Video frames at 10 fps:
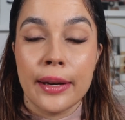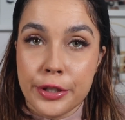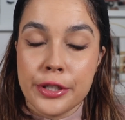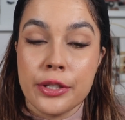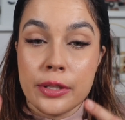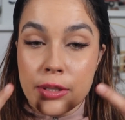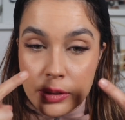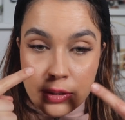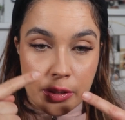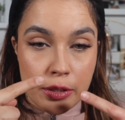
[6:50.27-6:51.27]
First,
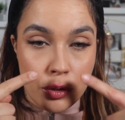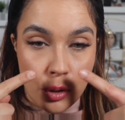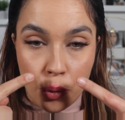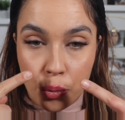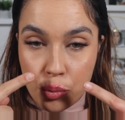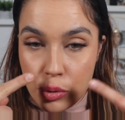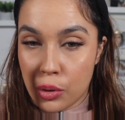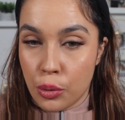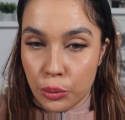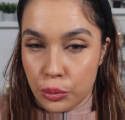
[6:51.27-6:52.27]
the nose
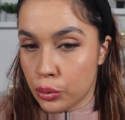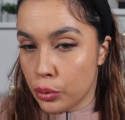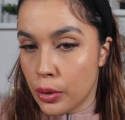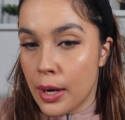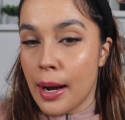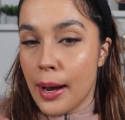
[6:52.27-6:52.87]
contour.